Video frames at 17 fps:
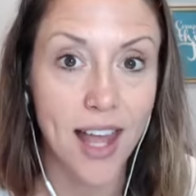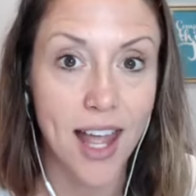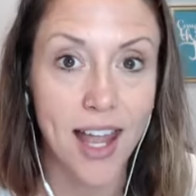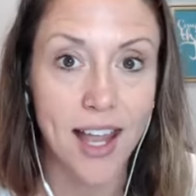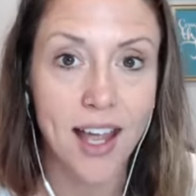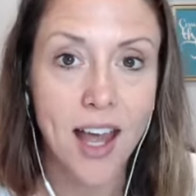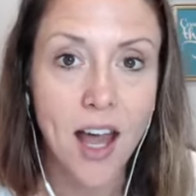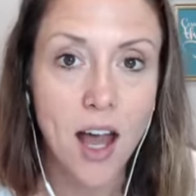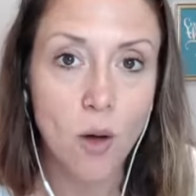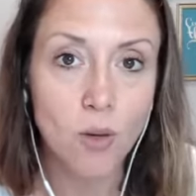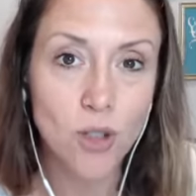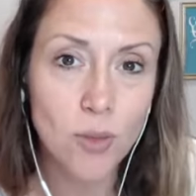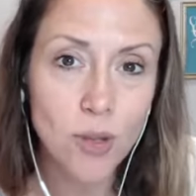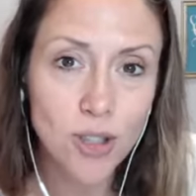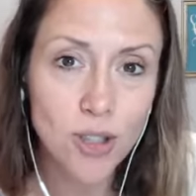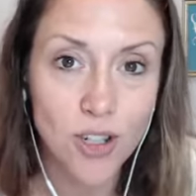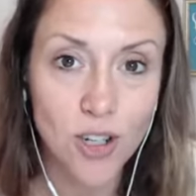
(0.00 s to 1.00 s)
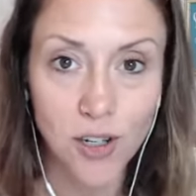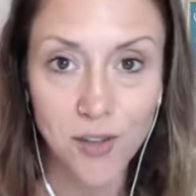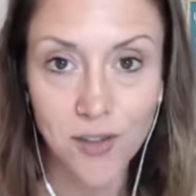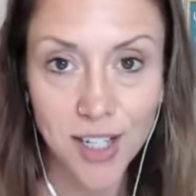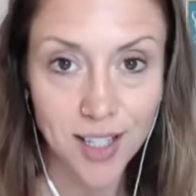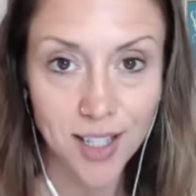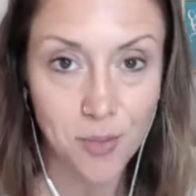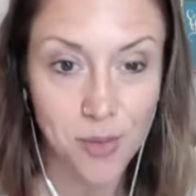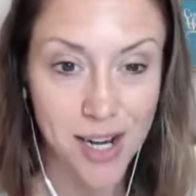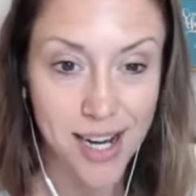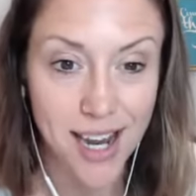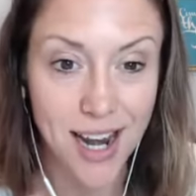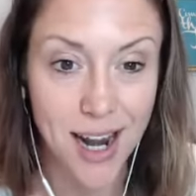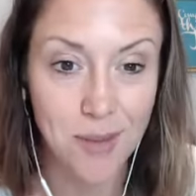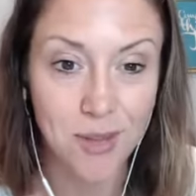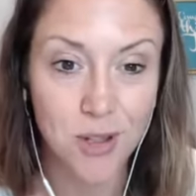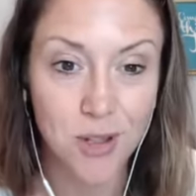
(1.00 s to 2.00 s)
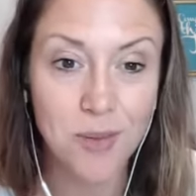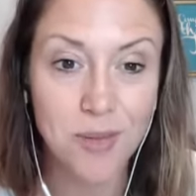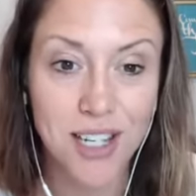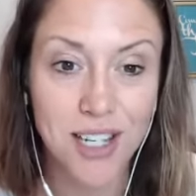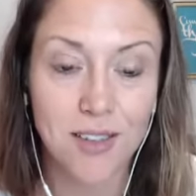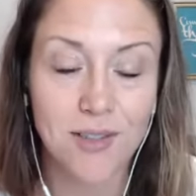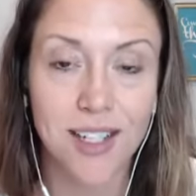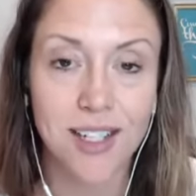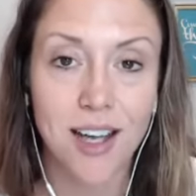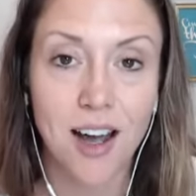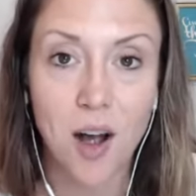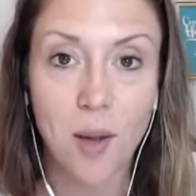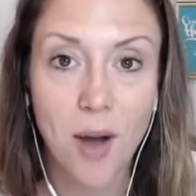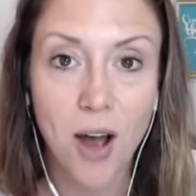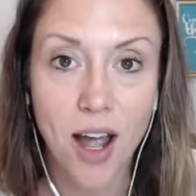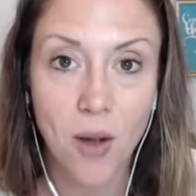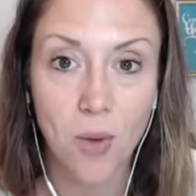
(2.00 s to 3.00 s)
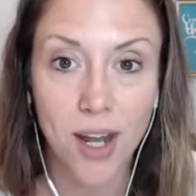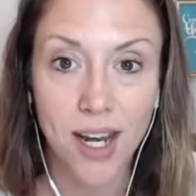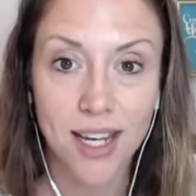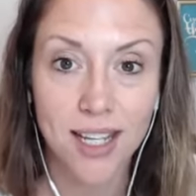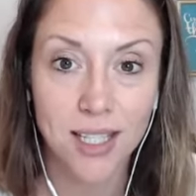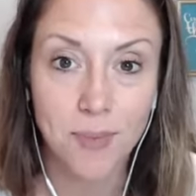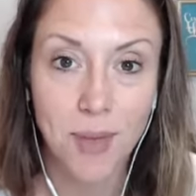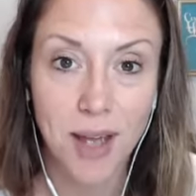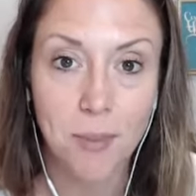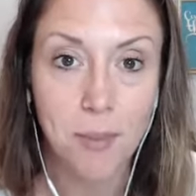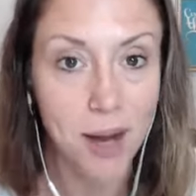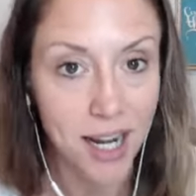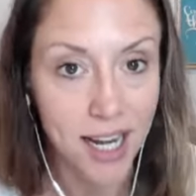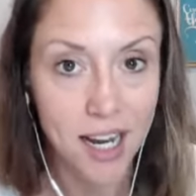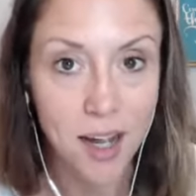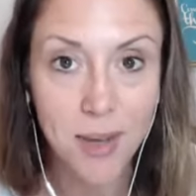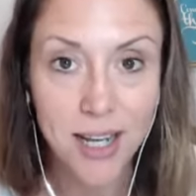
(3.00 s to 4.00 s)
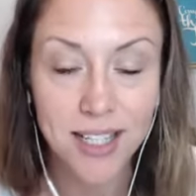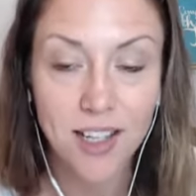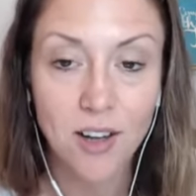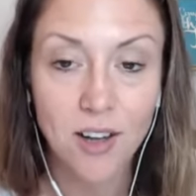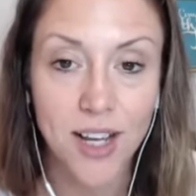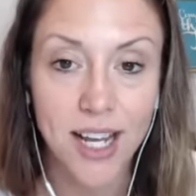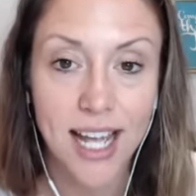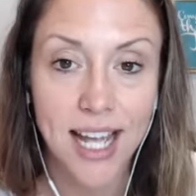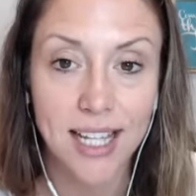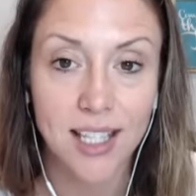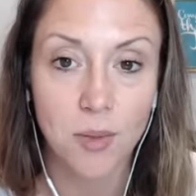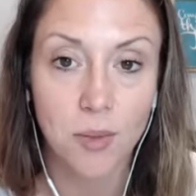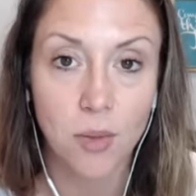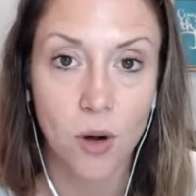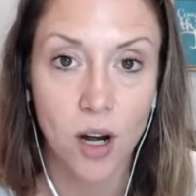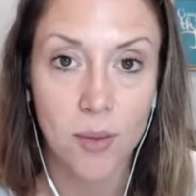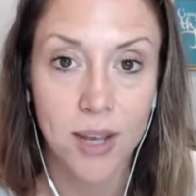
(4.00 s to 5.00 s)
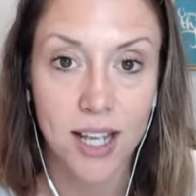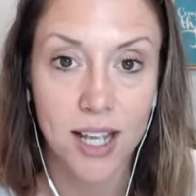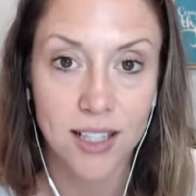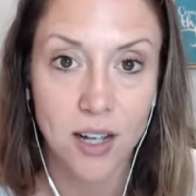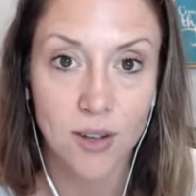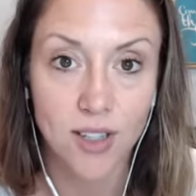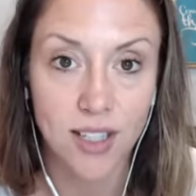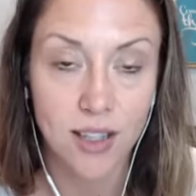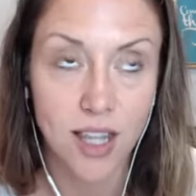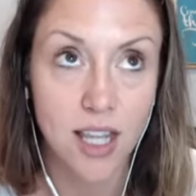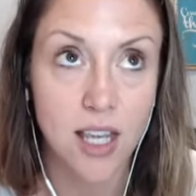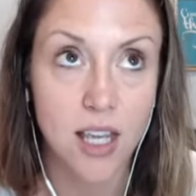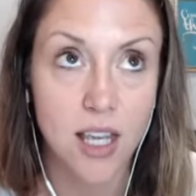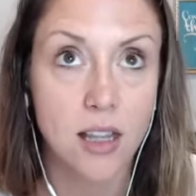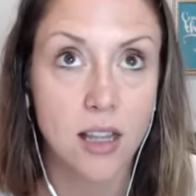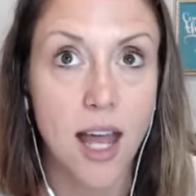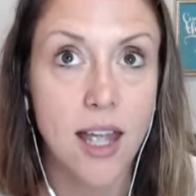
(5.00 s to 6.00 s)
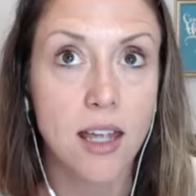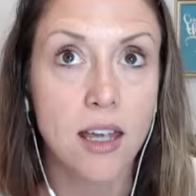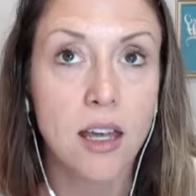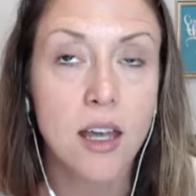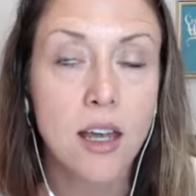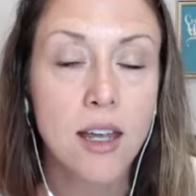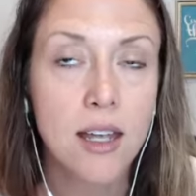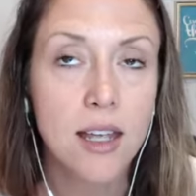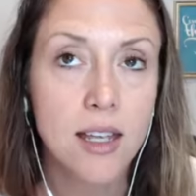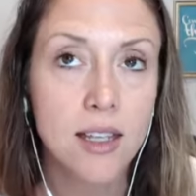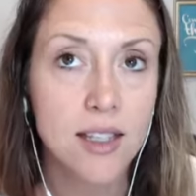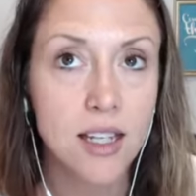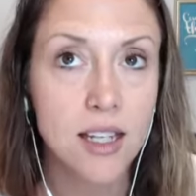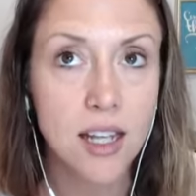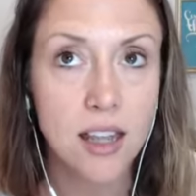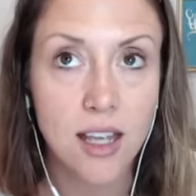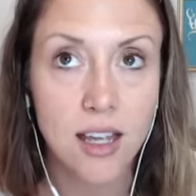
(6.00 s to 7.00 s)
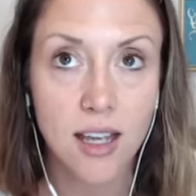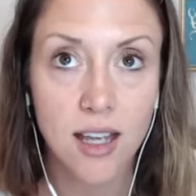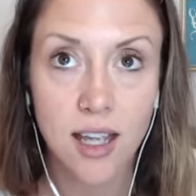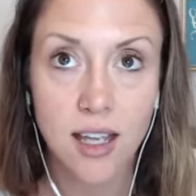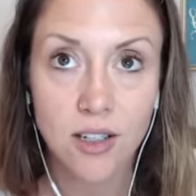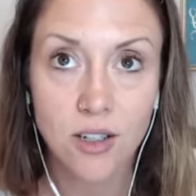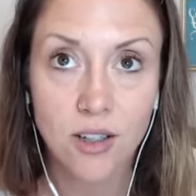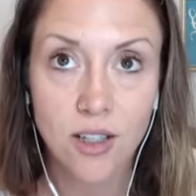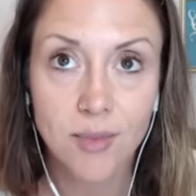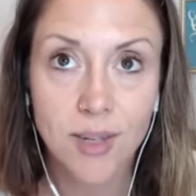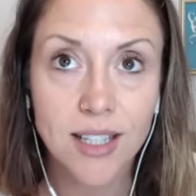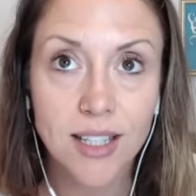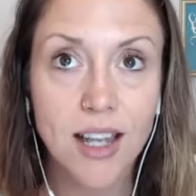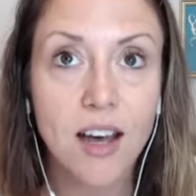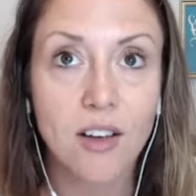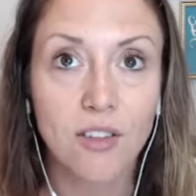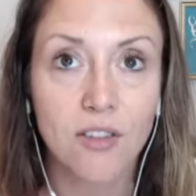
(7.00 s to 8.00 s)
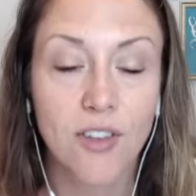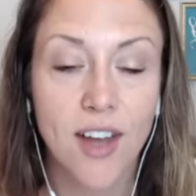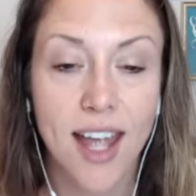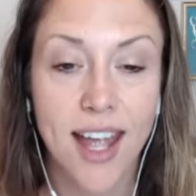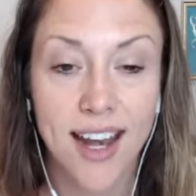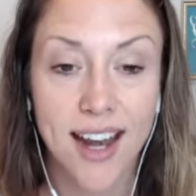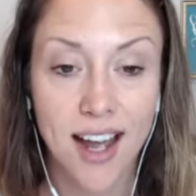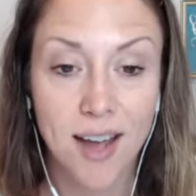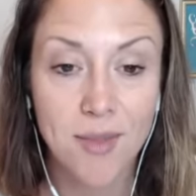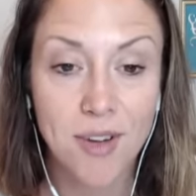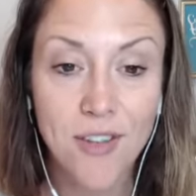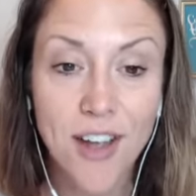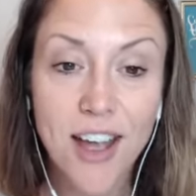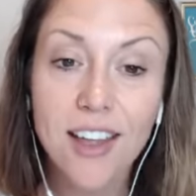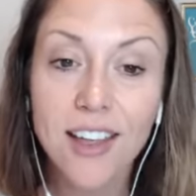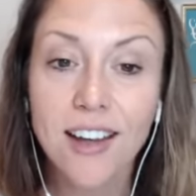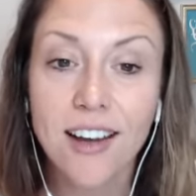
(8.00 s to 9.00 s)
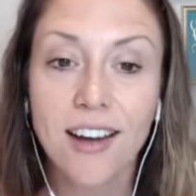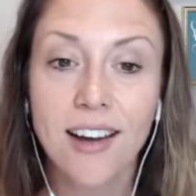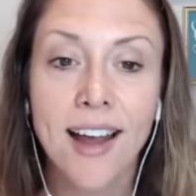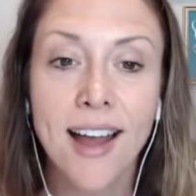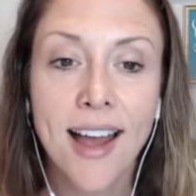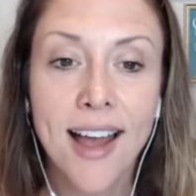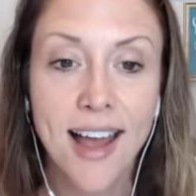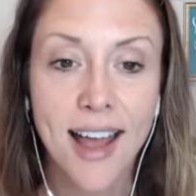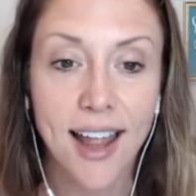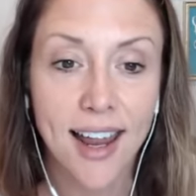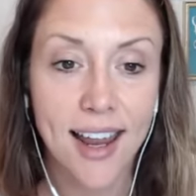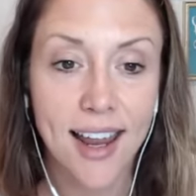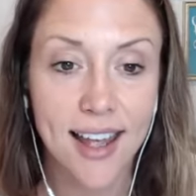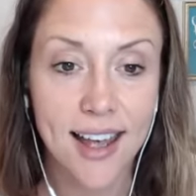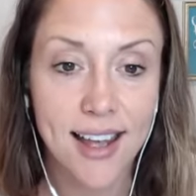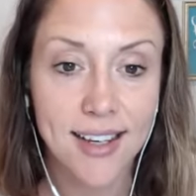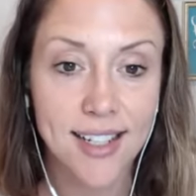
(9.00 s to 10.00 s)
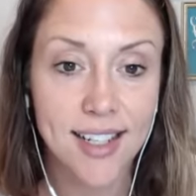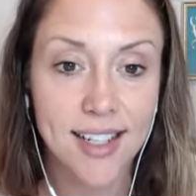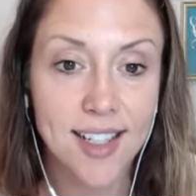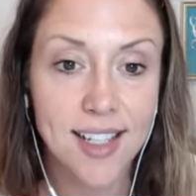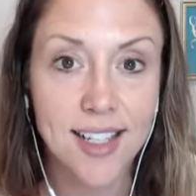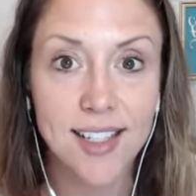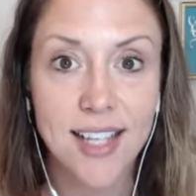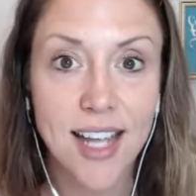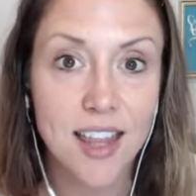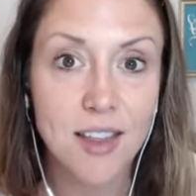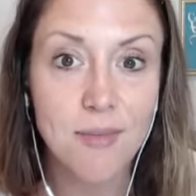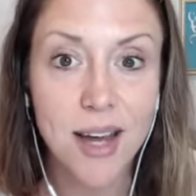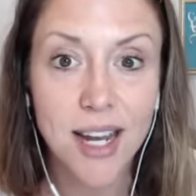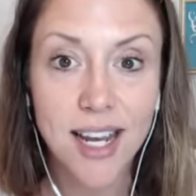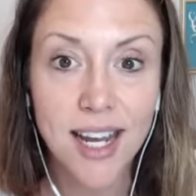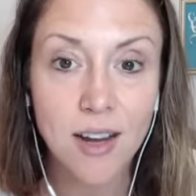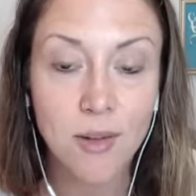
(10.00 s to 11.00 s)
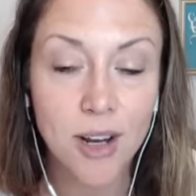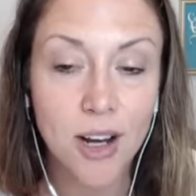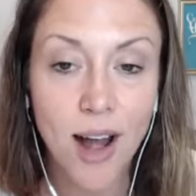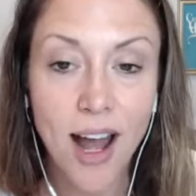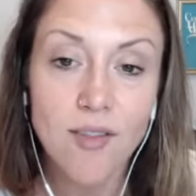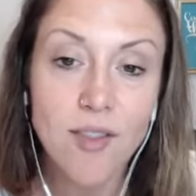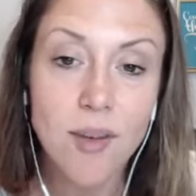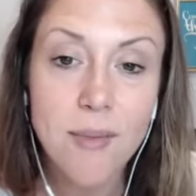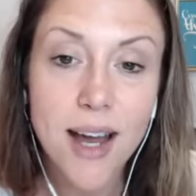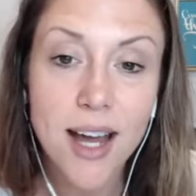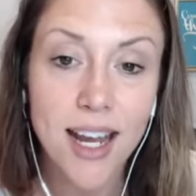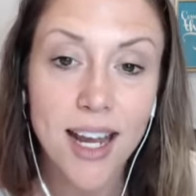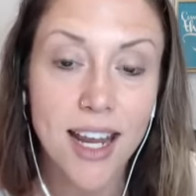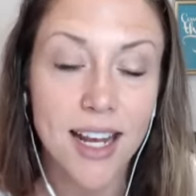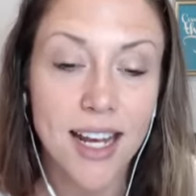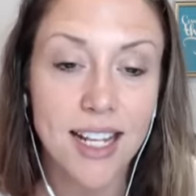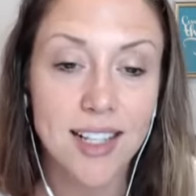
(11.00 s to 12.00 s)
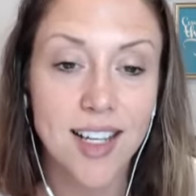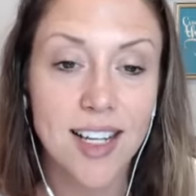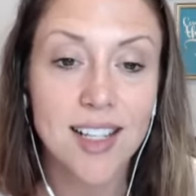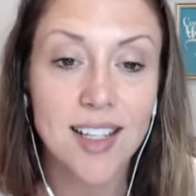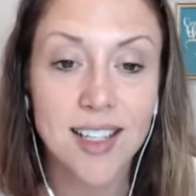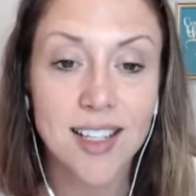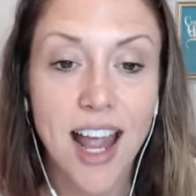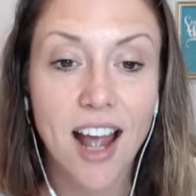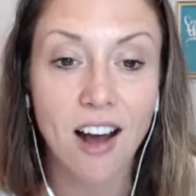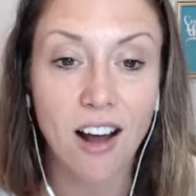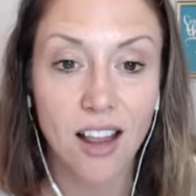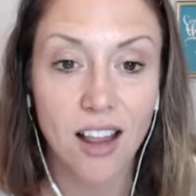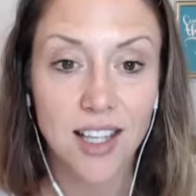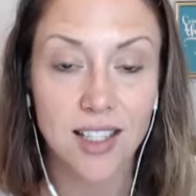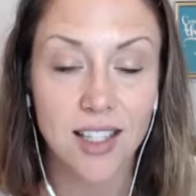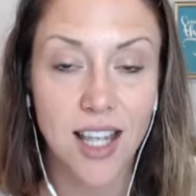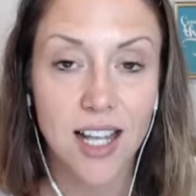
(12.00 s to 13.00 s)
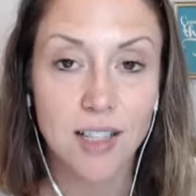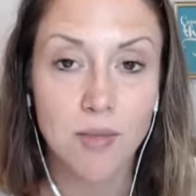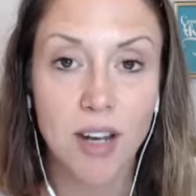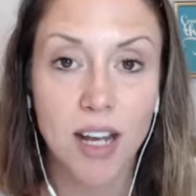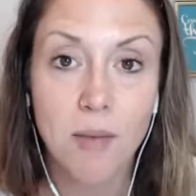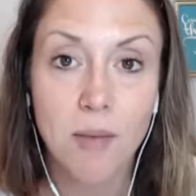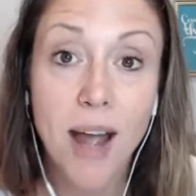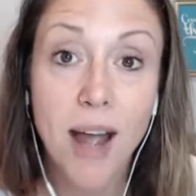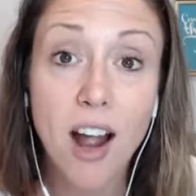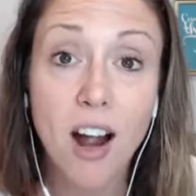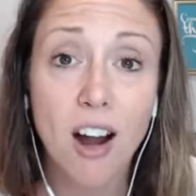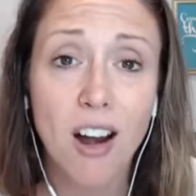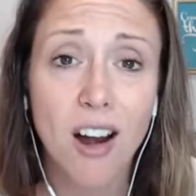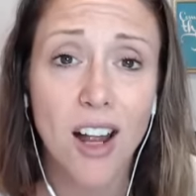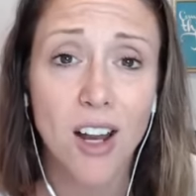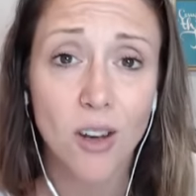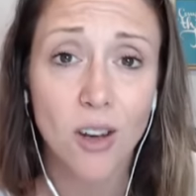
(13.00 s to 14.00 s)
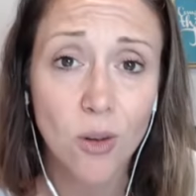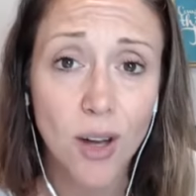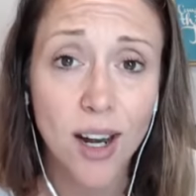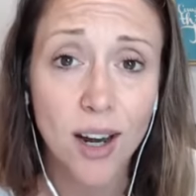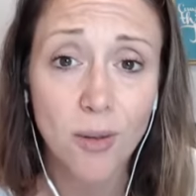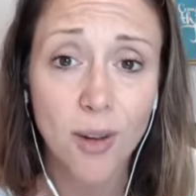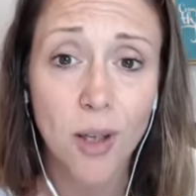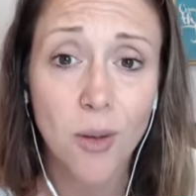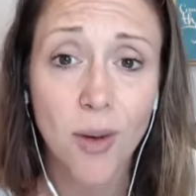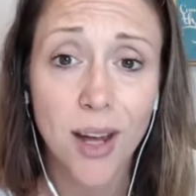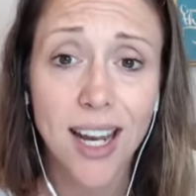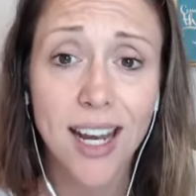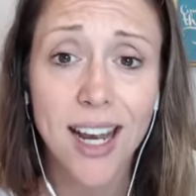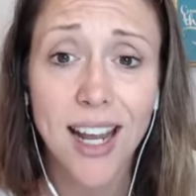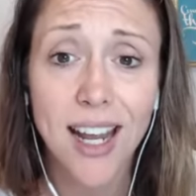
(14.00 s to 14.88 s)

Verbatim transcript: and like I was almost nervous to bring it up to him to even talk about I wanted to spend money on myself and get support because I was thinking like he's going to think I can't do this myself and I'm a failure and he's going to say the money we don't have the money and he's going to say all these things but in my heart I knew what I really wanted.